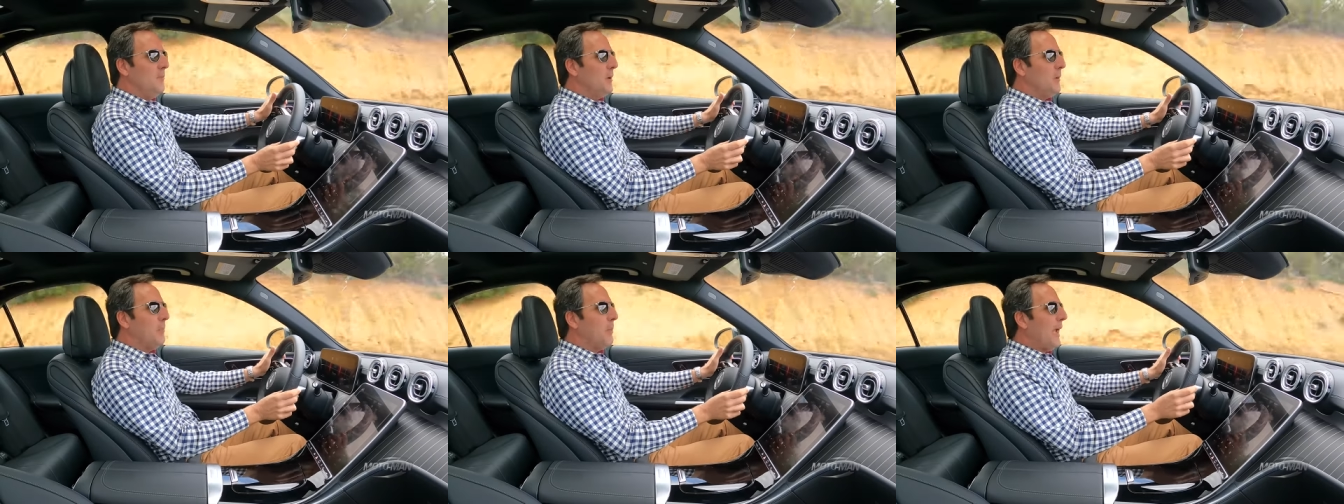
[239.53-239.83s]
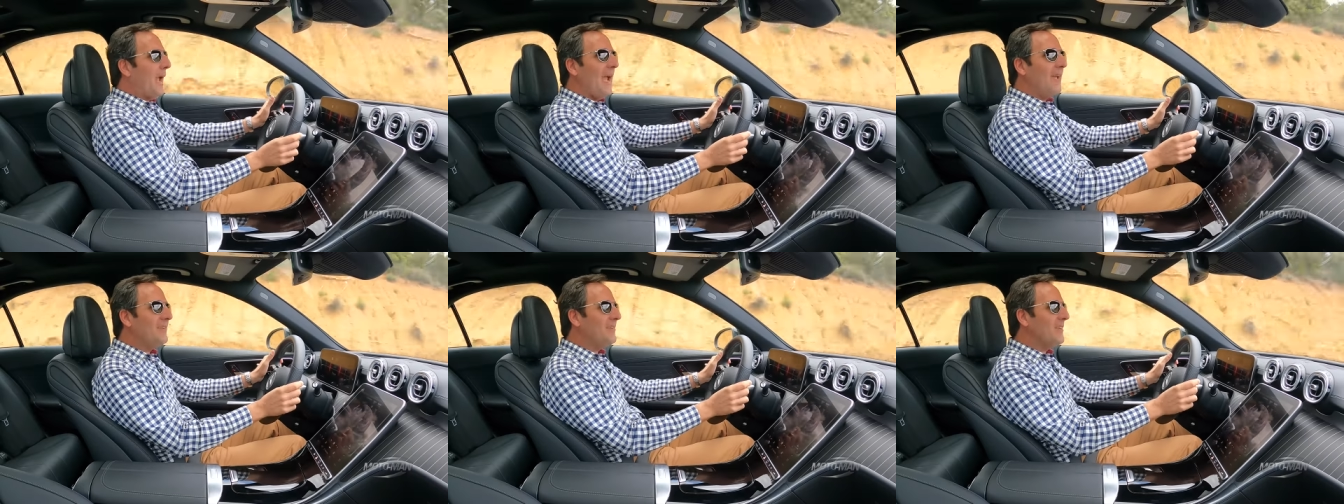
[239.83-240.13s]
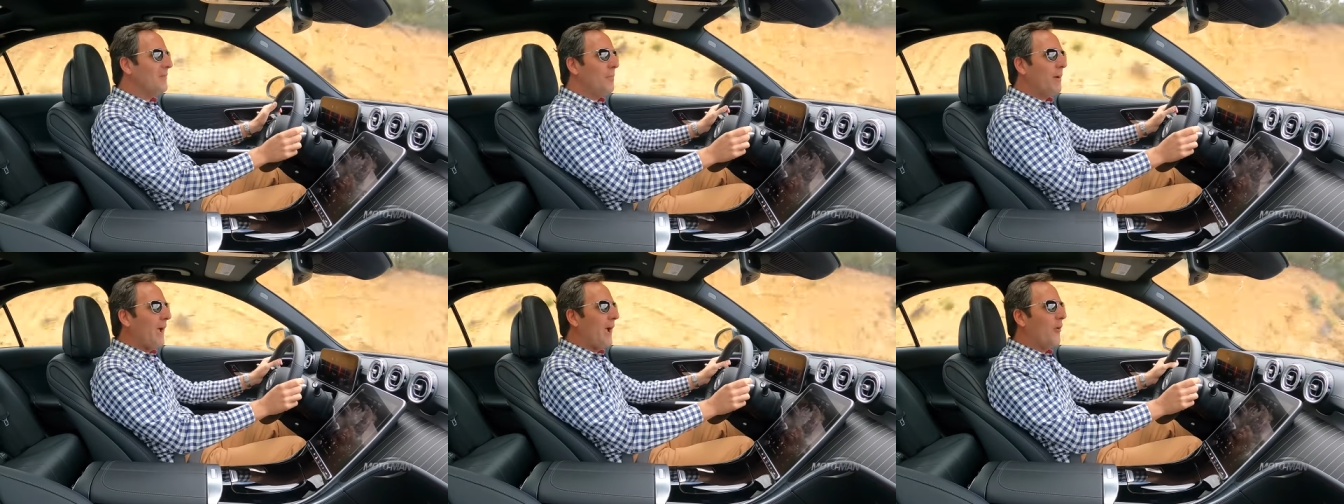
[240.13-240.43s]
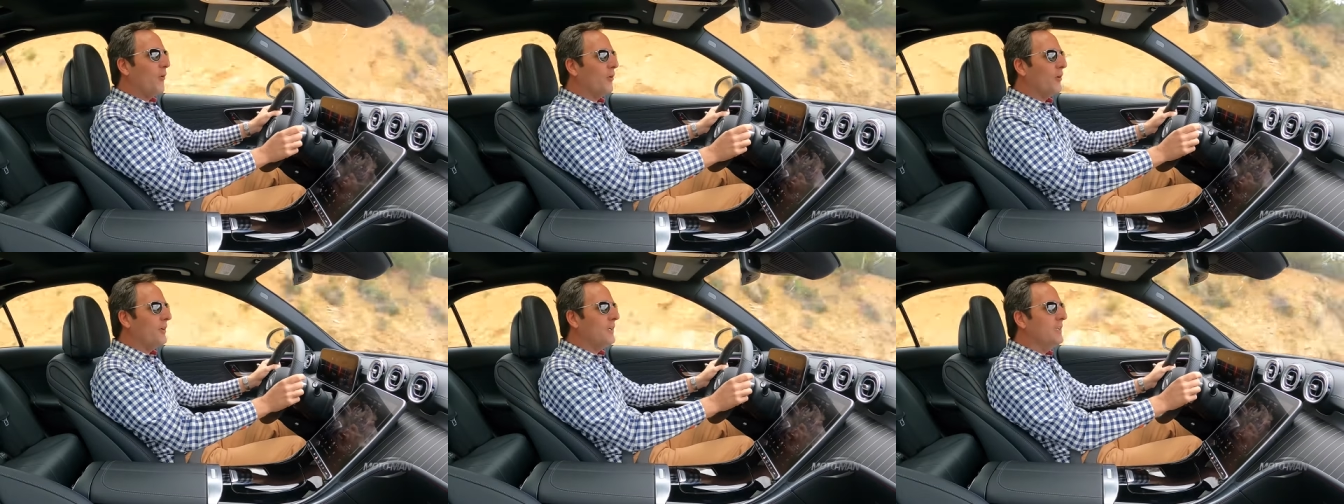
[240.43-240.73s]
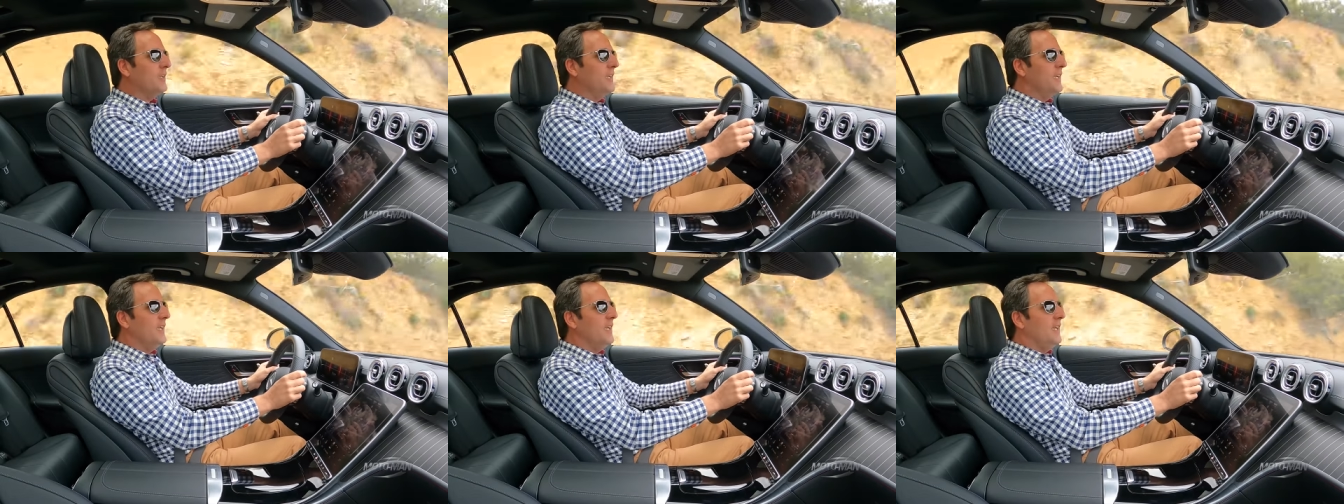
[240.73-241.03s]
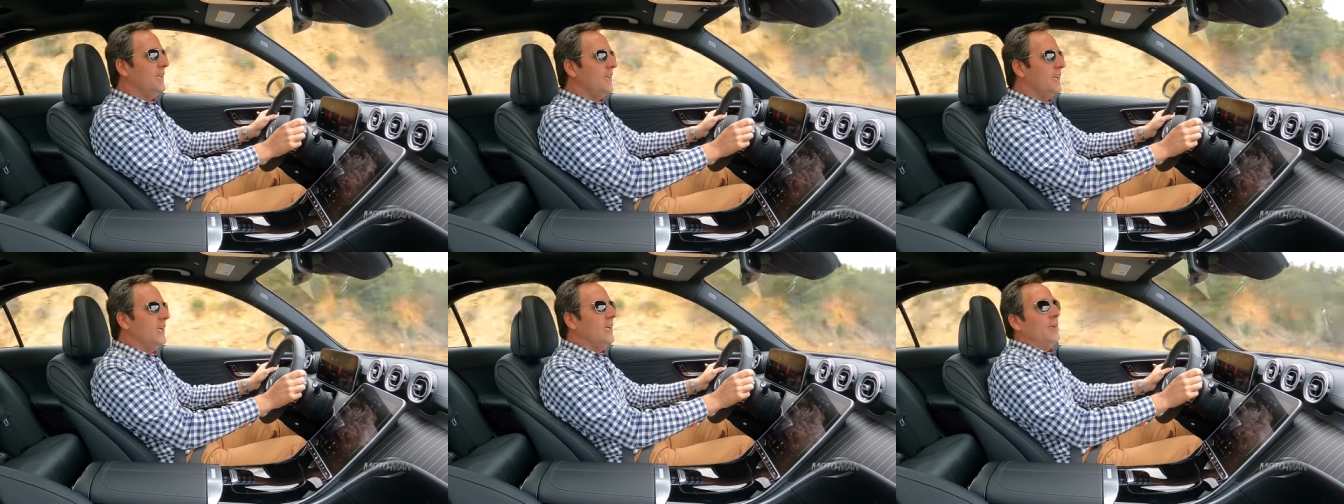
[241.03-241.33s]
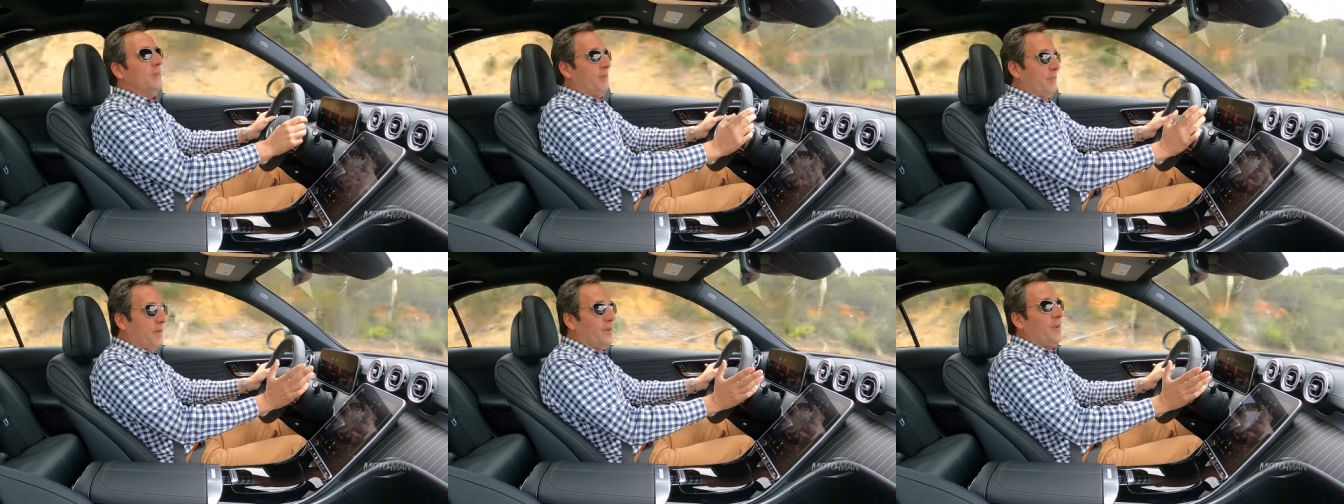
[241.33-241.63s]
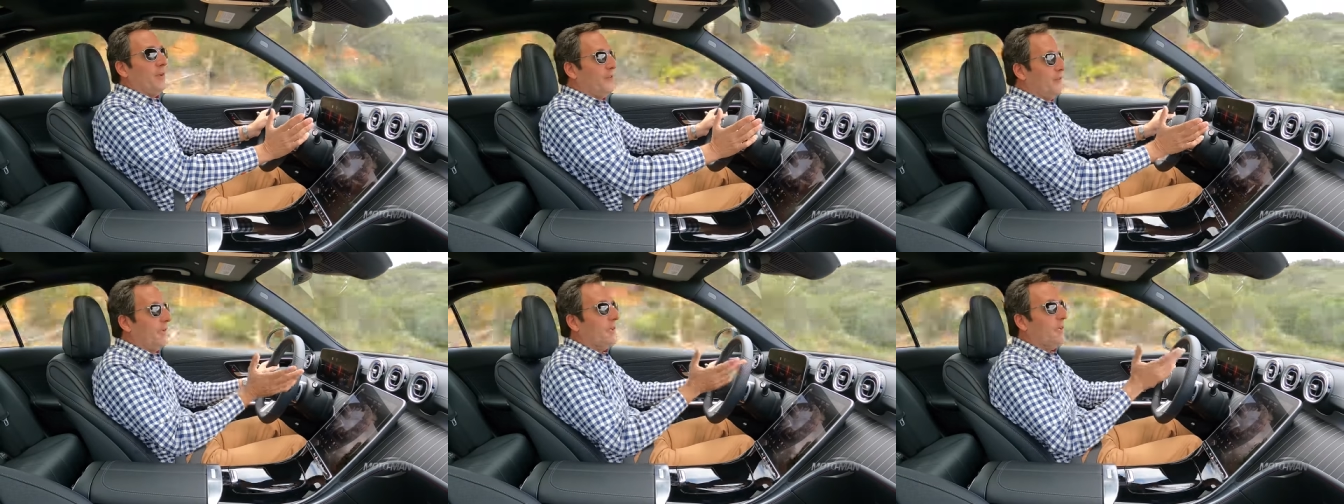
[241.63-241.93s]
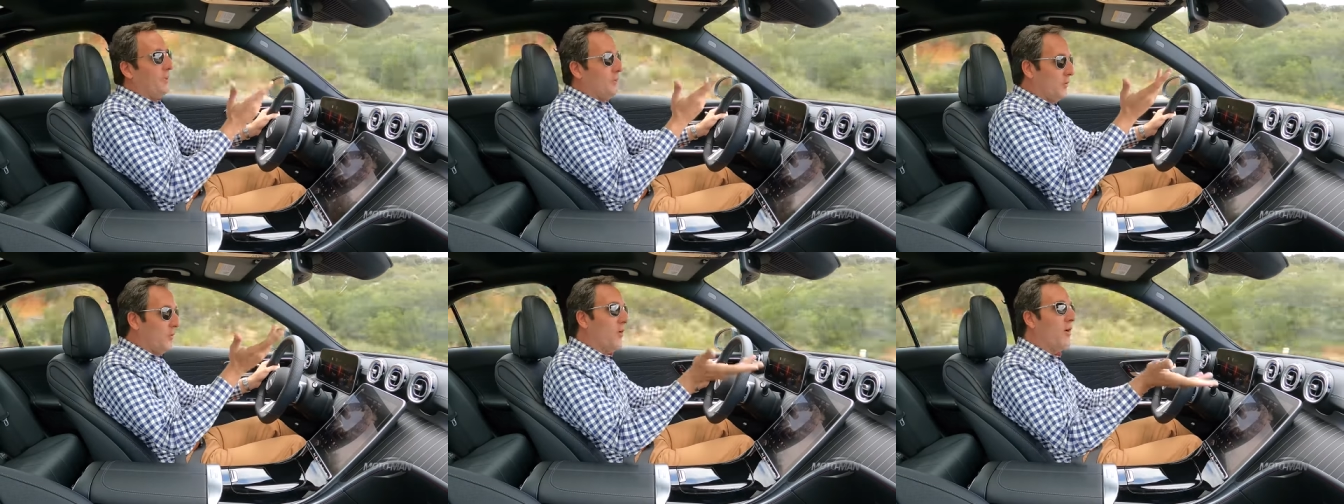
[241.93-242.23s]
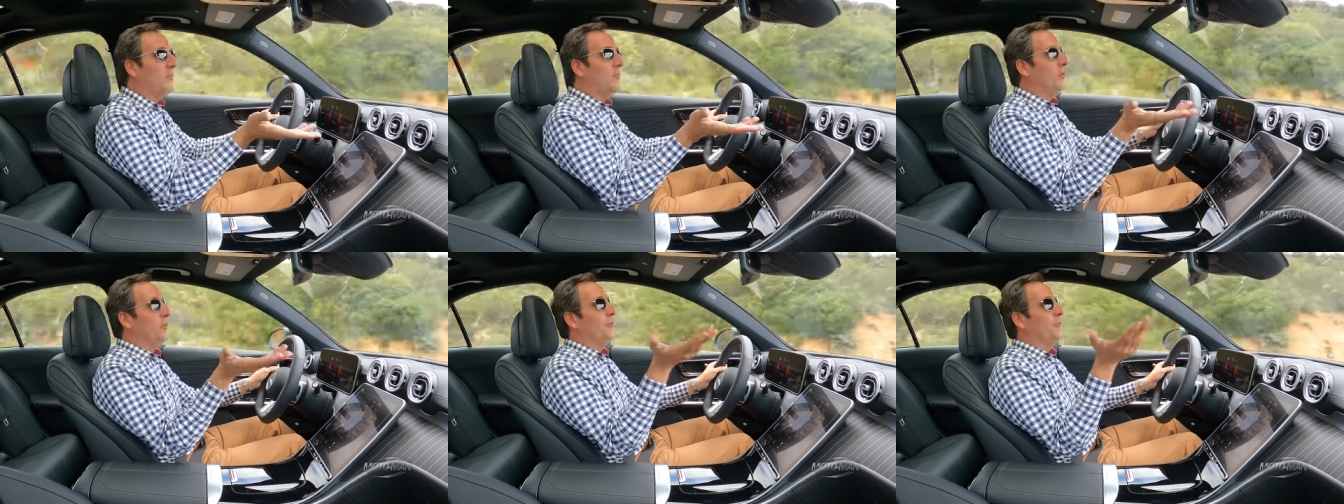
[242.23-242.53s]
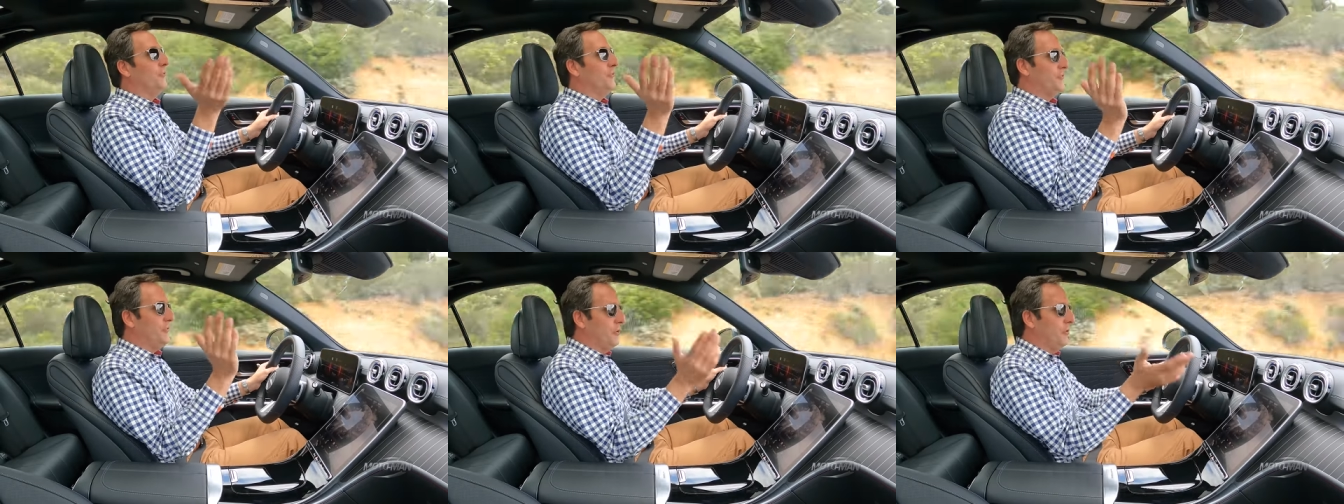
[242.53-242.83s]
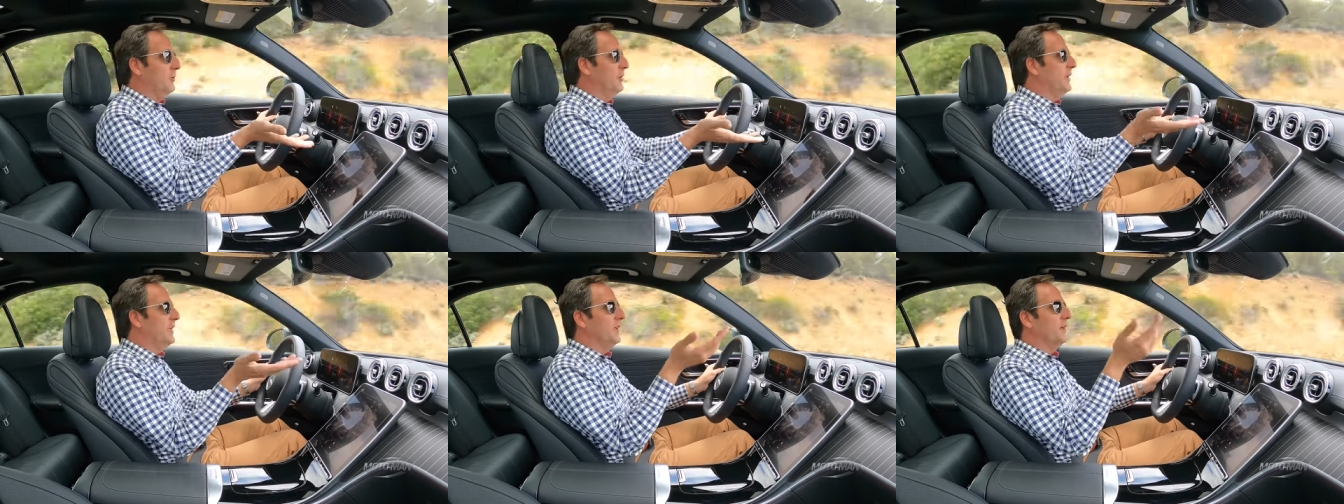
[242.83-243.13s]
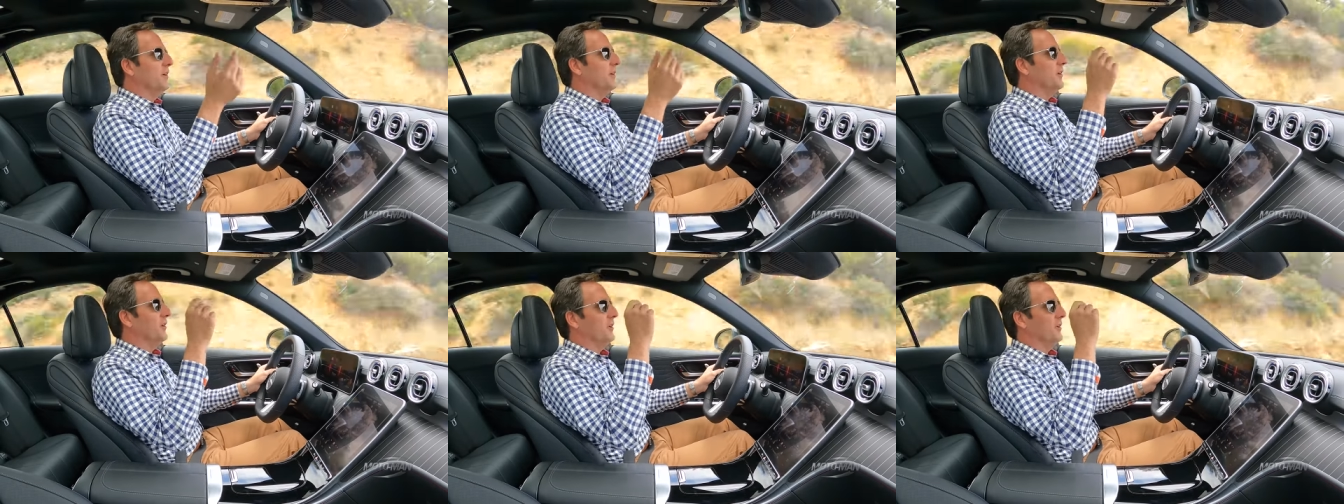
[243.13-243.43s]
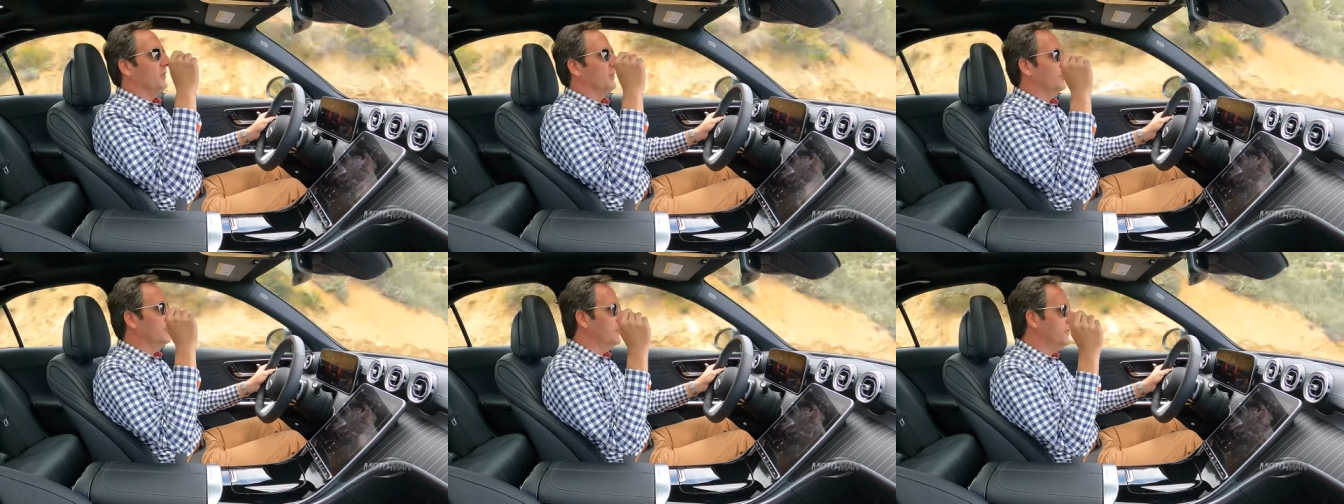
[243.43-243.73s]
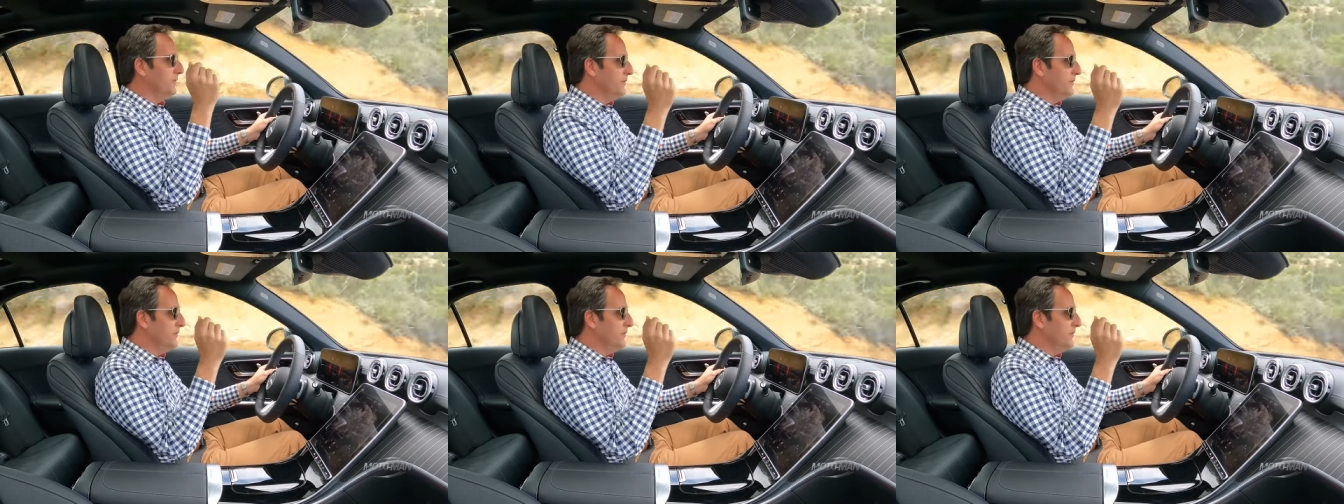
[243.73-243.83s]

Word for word: But passing power, it feels like a normal 2-liter